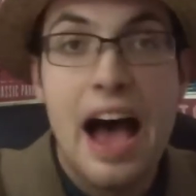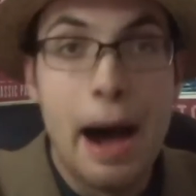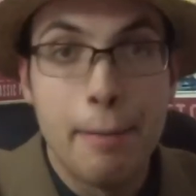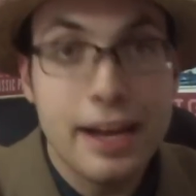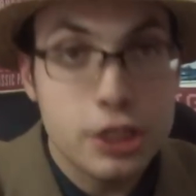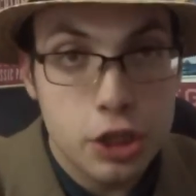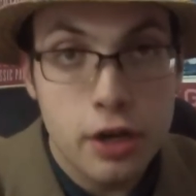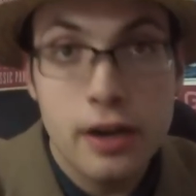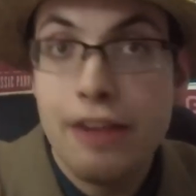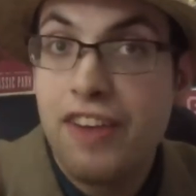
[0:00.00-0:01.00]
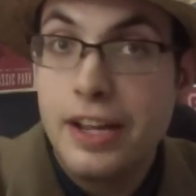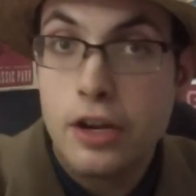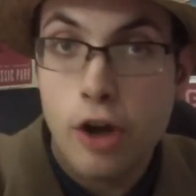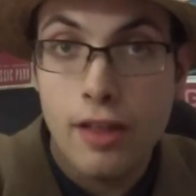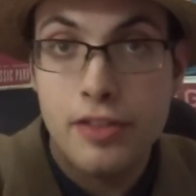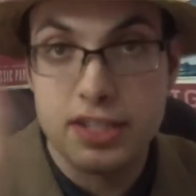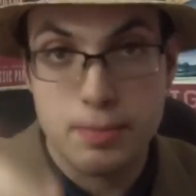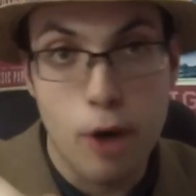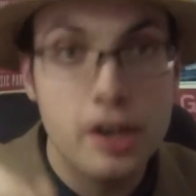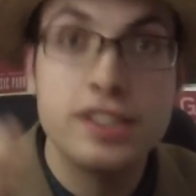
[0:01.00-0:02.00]
I'm not sure if I can call it the
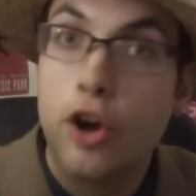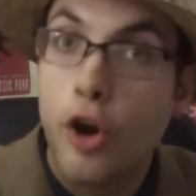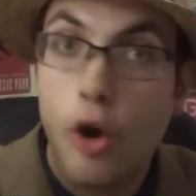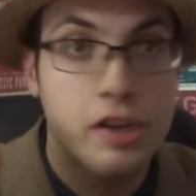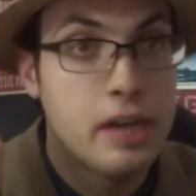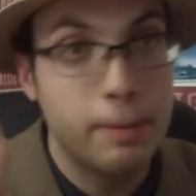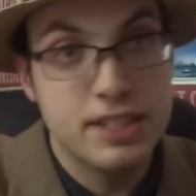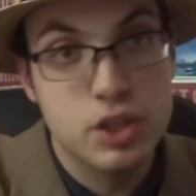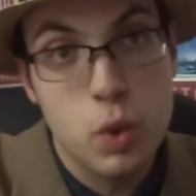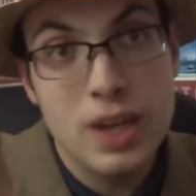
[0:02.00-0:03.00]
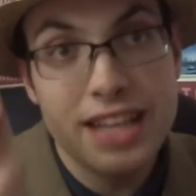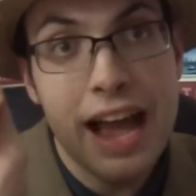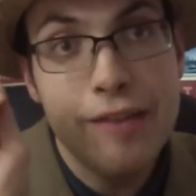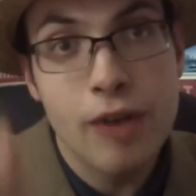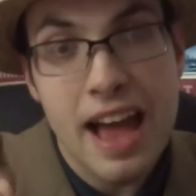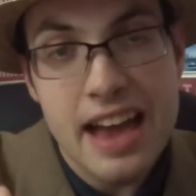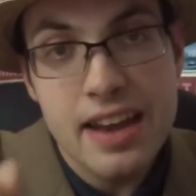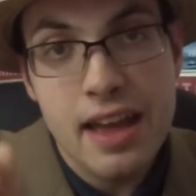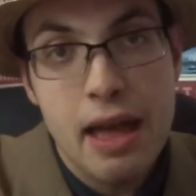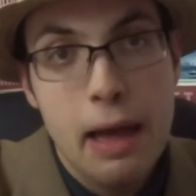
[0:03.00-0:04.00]
smartest or dumbest twist I've
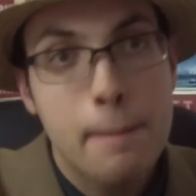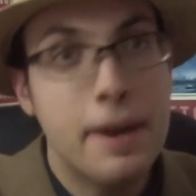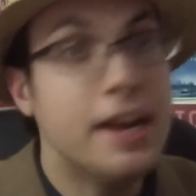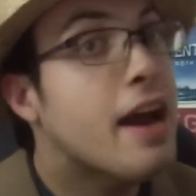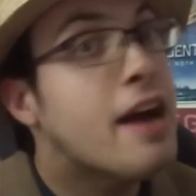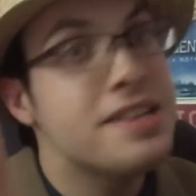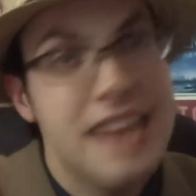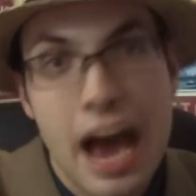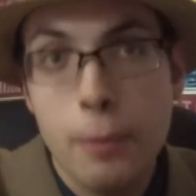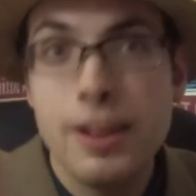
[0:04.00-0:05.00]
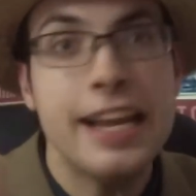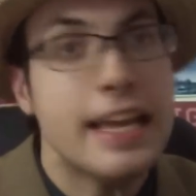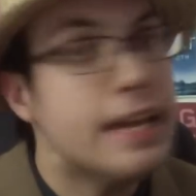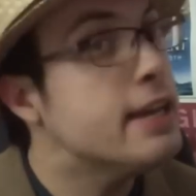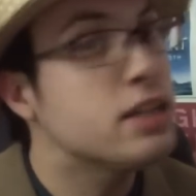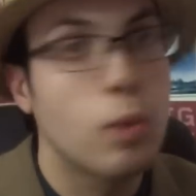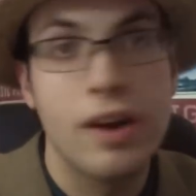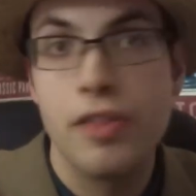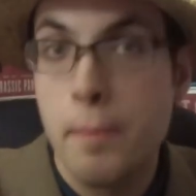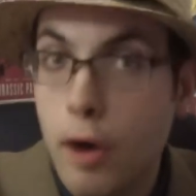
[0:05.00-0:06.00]
read, but it undoubtedly is
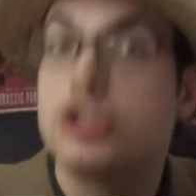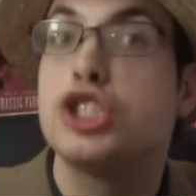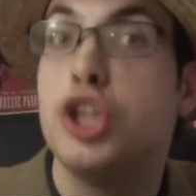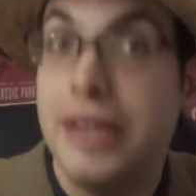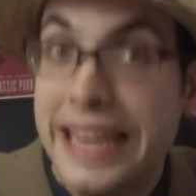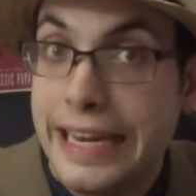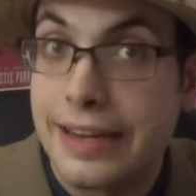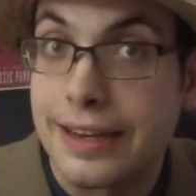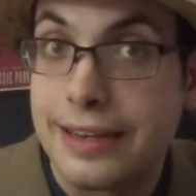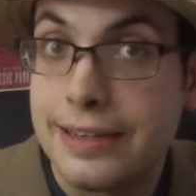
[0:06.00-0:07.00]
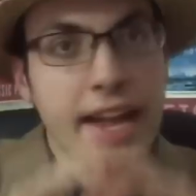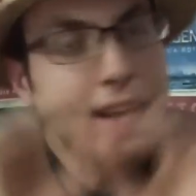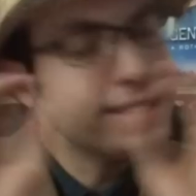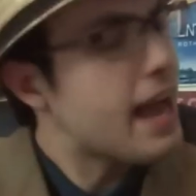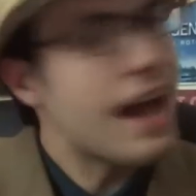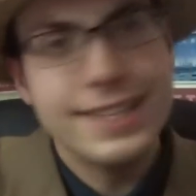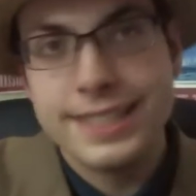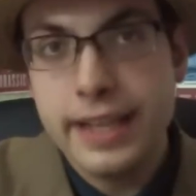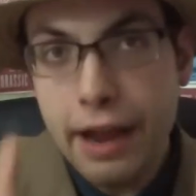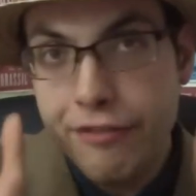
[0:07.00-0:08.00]
one of the most unique. It's
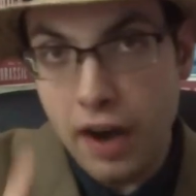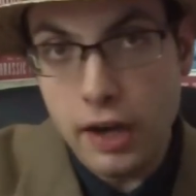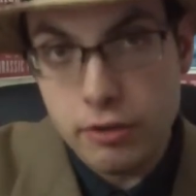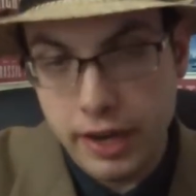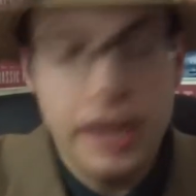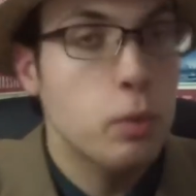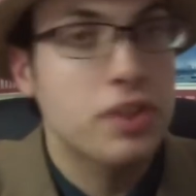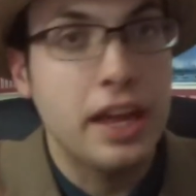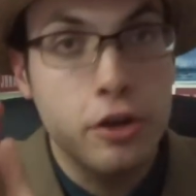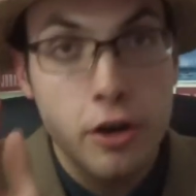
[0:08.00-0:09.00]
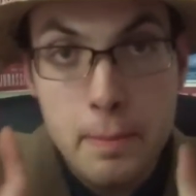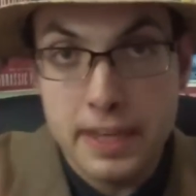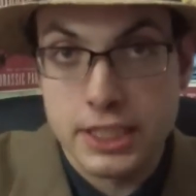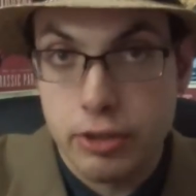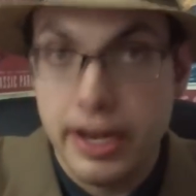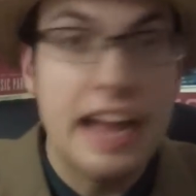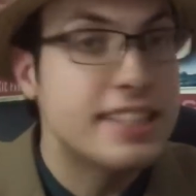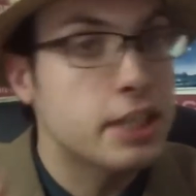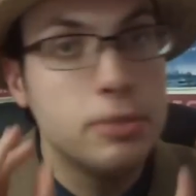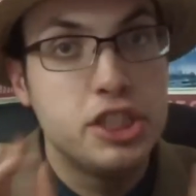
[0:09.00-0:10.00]
honestly a fun read with a good mystery
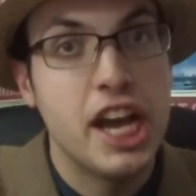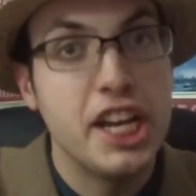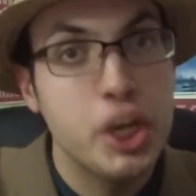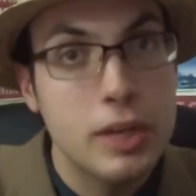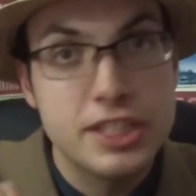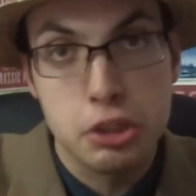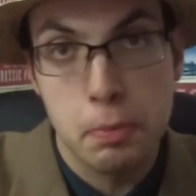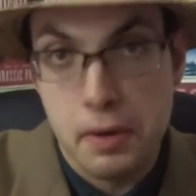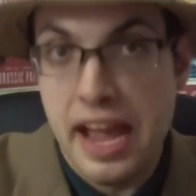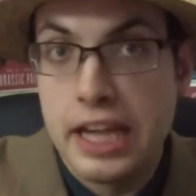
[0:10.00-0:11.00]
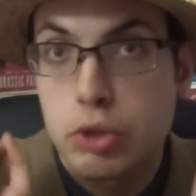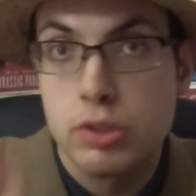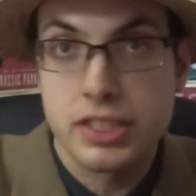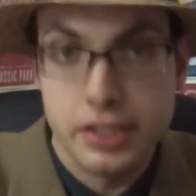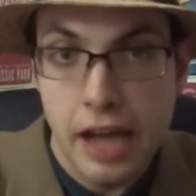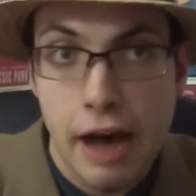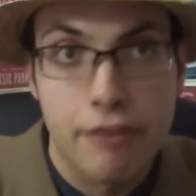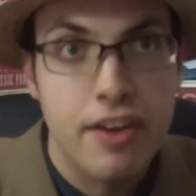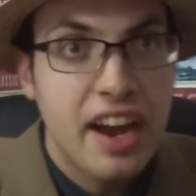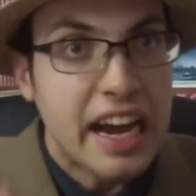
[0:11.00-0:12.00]
and some genuine supernatural
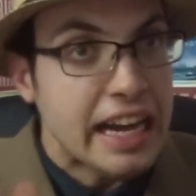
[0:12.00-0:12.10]
stuff.